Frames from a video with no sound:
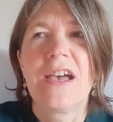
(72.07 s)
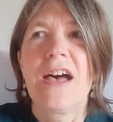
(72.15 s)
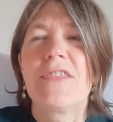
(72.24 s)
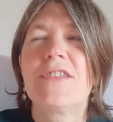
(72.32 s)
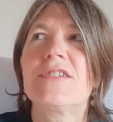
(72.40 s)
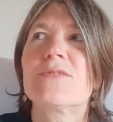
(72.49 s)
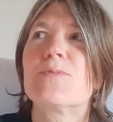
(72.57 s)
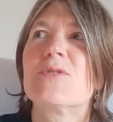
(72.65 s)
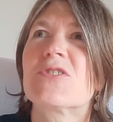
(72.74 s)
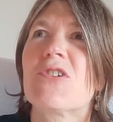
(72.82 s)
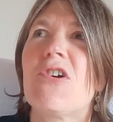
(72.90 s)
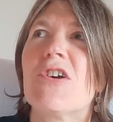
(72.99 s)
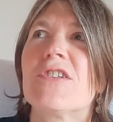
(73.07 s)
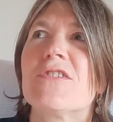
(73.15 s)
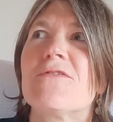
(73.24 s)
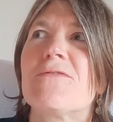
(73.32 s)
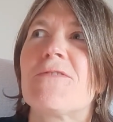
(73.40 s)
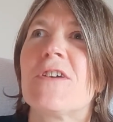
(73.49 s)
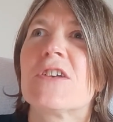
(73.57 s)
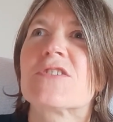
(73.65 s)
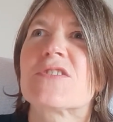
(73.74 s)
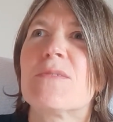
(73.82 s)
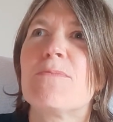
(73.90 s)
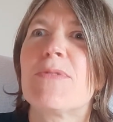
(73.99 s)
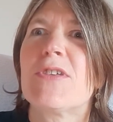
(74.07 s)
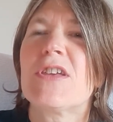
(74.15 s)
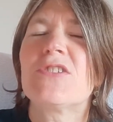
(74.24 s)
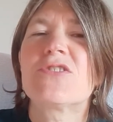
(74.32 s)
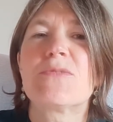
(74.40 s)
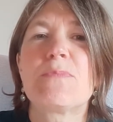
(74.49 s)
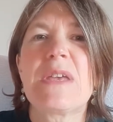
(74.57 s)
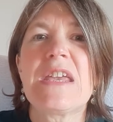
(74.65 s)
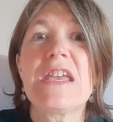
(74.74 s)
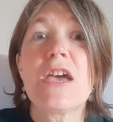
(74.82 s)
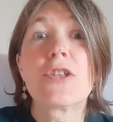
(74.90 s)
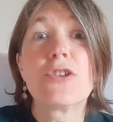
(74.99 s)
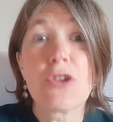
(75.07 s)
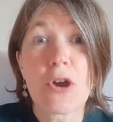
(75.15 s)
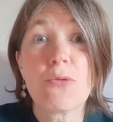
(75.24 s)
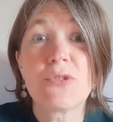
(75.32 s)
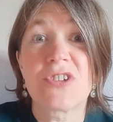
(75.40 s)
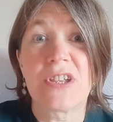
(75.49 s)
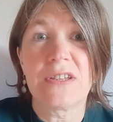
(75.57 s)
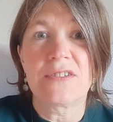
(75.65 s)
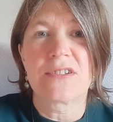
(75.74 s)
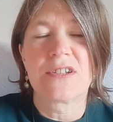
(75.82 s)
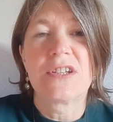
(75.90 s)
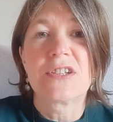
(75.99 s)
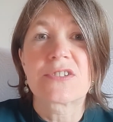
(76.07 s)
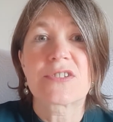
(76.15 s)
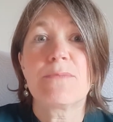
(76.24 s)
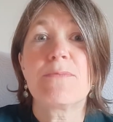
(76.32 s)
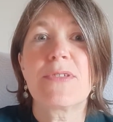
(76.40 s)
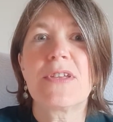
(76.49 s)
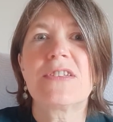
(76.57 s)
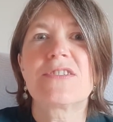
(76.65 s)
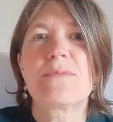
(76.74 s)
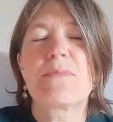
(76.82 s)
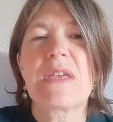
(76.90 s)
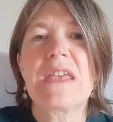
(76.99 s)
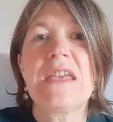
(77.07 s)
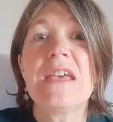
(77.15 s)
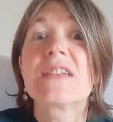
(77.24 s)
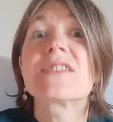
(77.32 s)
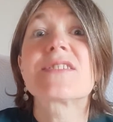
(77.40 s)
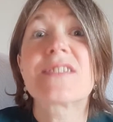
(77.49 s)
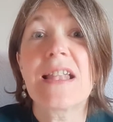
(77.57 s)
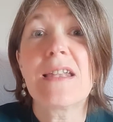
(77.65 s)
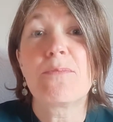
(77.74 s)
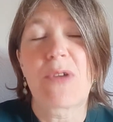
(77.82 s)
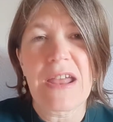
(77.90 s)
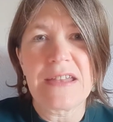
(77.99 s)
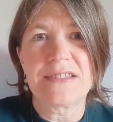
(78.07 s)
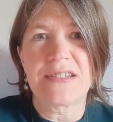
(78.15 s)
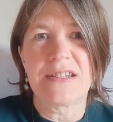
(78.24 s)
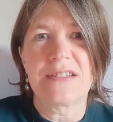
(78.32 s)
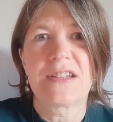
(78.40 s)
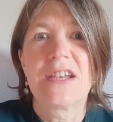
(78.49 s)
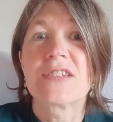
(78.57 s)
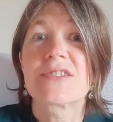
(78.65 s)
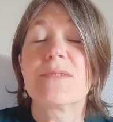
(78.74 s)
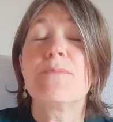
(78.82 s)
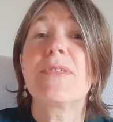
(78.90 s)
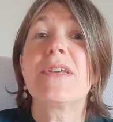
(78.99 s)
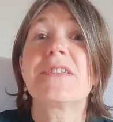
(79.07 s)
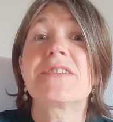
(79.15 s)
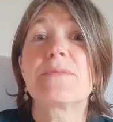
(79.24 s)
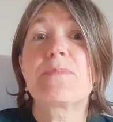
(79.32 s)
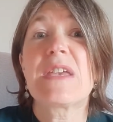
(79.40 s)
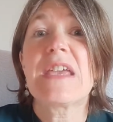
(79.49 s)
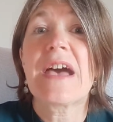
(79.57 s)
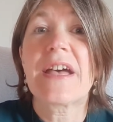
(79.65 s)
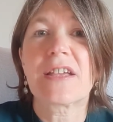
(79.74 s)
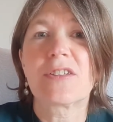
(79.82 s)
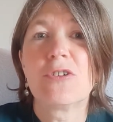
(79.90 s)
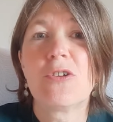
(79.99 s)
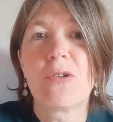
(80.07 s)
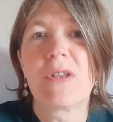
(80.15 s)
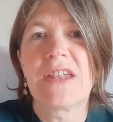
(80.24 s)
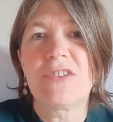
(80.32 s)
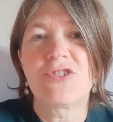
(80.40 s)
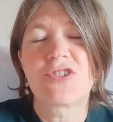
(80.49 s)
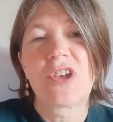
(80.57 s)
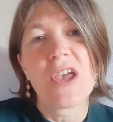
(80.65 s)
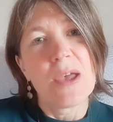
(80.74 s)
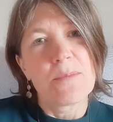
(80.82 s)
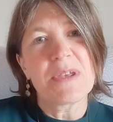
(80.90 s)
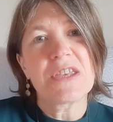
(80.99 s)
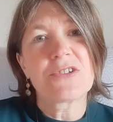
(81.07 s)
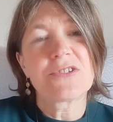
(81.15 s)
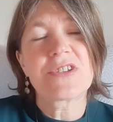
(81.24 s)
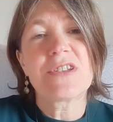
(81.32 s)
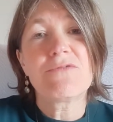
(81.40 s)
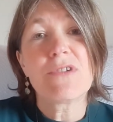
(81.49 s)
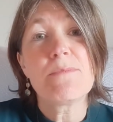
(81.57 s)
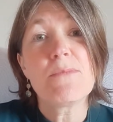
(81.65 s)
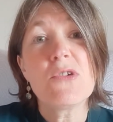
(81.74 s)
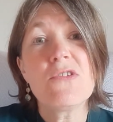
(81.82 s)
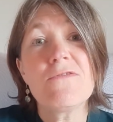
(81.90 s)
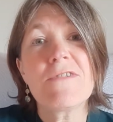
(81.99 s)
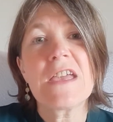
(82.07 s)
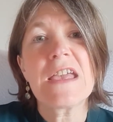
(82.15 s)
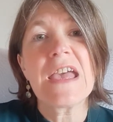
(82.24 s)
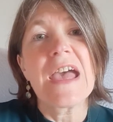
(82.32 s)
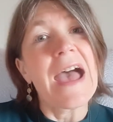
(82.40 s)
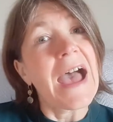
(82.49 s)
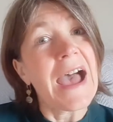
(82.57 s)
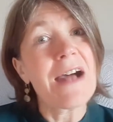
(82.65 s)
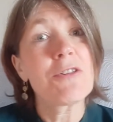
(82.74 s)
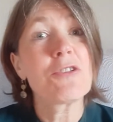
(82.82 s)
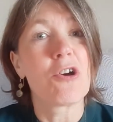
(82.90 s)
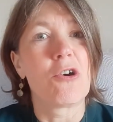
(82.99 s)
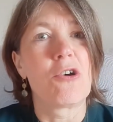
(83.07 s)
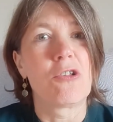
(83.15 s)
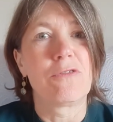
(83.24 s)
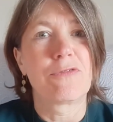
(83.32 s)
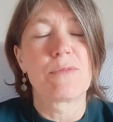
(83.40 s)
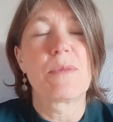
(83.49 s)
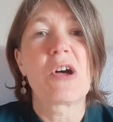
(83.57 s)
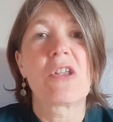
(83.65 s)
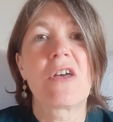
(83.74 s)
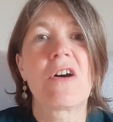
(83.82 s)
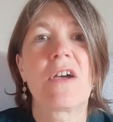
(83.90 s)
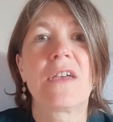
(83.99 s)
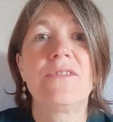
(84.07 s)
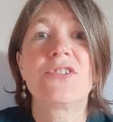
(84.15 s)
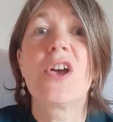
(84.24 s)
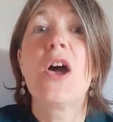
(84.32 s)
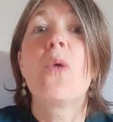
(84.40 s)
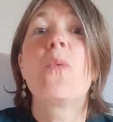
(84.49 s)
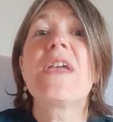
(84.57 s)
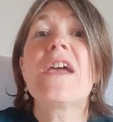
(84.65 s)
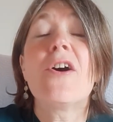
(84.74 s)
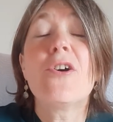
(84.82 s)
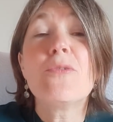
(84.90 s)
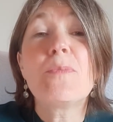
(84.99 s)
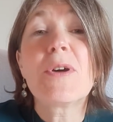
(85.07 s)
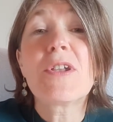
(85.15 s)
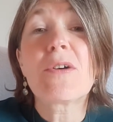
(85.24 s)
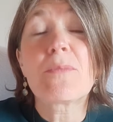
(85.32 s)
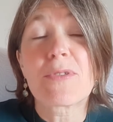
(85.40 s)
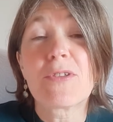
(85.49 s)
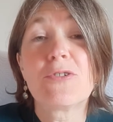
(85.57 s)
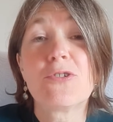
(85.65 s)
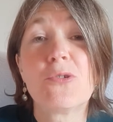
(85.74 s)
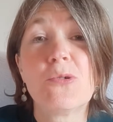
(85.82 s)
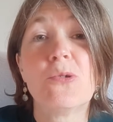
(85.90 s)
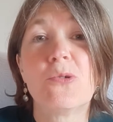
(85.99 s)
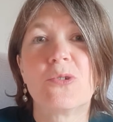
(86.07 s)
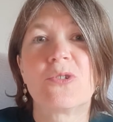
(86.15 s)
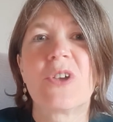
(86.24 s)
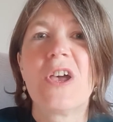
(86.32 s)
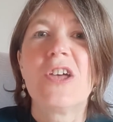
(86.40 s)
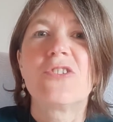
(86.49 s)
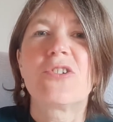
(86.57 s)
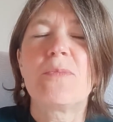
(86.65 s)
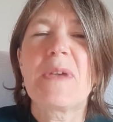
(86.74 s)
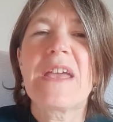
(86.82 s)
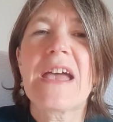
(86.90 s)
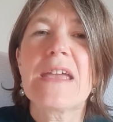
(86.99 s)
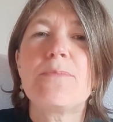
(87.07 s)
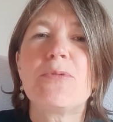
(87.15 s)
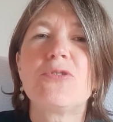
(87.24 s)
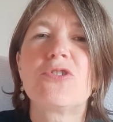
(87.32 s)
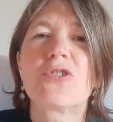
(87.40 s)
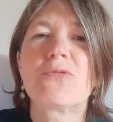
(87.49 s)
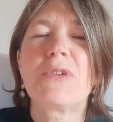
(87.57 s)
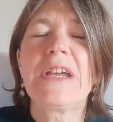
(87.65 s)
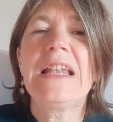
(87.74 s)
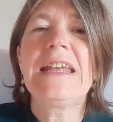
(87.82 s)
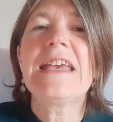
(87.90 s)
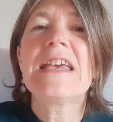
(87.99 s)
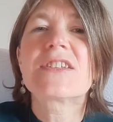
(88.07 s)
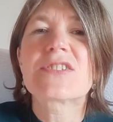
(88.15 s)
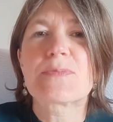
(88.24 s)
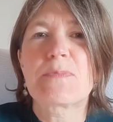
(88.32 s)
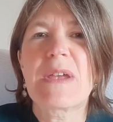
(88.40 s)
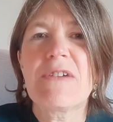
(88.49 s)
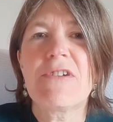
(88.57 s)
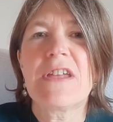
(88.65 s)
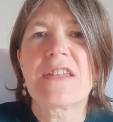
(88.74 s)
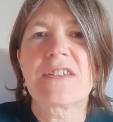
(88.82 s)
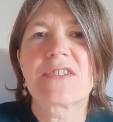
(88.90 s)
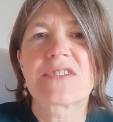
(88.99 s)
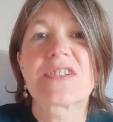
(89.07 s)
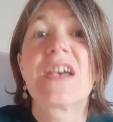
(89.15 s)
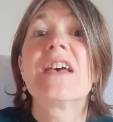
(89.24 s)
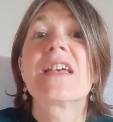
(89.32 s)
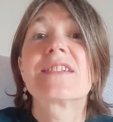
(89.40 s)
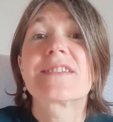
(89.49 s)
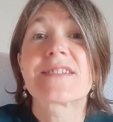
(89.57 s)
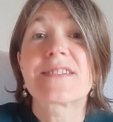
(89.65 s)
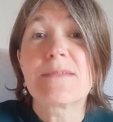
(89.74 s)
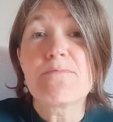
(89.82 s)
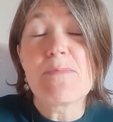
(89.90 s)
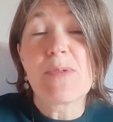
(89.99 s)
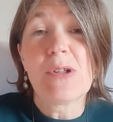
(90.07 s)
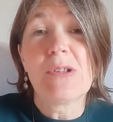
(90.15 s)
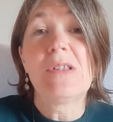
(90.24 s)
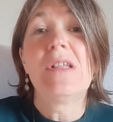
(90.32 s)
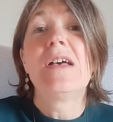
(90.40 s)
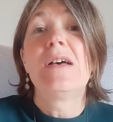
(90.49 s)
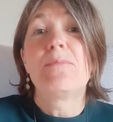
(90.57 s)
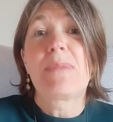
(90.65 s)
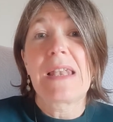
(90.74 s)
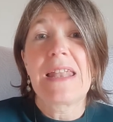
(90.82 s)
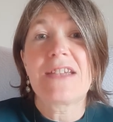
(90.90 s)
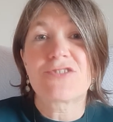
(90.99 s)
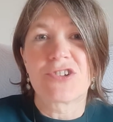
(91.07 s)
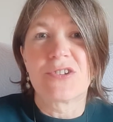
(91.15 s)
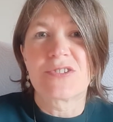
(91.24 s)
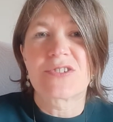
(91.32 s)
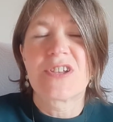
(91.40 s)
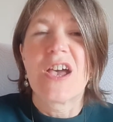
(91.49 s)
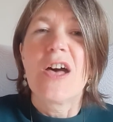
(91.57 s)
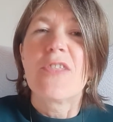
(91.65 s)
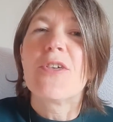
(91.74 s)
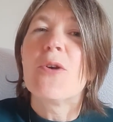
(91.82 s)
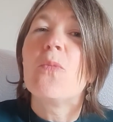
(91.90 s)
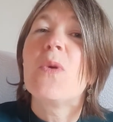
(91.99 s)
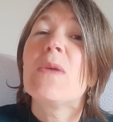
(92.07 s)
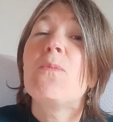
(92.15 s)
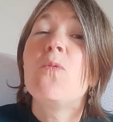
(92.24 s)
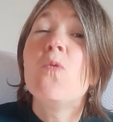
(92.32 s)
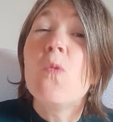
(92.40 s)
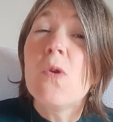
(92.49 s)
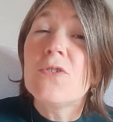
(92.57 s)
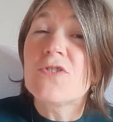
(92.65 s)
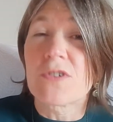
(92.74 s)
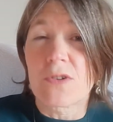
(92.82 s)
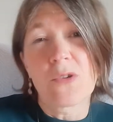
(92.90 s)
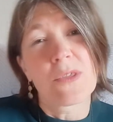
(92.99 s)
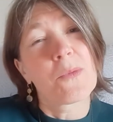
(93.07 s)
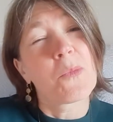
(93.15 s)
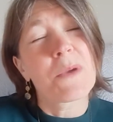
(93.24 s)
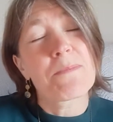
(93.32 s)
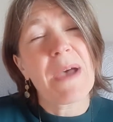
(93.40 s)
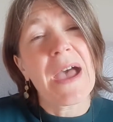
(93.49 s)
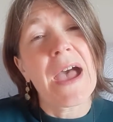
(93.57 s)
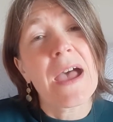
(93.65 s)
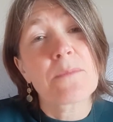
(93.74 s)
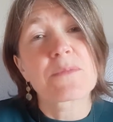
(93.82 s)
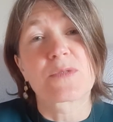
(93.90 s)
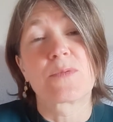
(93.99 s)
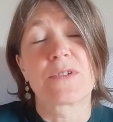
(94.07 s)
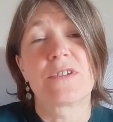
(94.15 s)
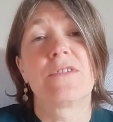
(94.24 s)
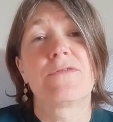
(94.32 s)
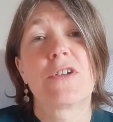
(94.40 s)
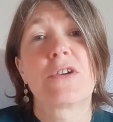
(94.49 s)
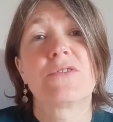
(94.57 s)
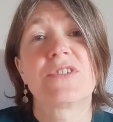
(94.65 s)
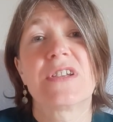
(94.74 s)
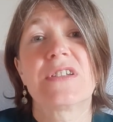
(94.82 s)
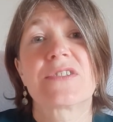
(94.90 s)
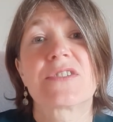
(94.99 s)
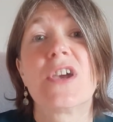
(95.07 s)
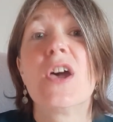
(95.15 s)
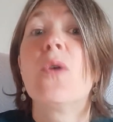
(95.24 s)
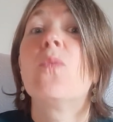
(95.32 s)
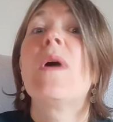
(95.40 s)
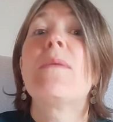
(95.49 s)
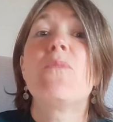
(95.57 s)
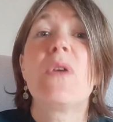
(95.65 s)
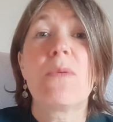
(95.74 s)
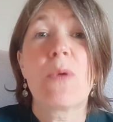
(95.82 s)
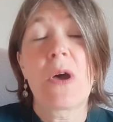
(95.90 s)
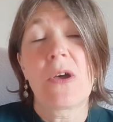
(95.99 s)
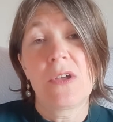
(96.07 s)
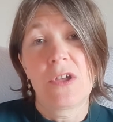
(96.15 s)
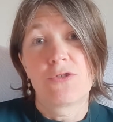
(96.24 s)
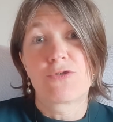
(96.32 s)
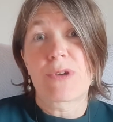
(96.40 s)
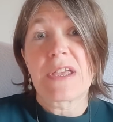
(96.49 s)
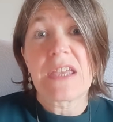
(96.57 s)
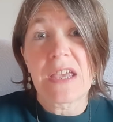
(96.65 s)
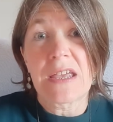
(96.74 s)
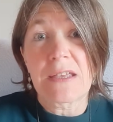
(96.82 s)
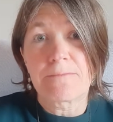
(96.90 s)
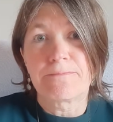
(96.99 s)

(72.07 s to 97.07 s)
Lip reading: This was kind of something to be noted, something to be celebrated, something to be acknowledged, because in removing alcohol from our lives, we open up the doors to be able to really experience simple pleasures that we wouldn't, or that we perhaps wouldn't have noticed when we were drinking.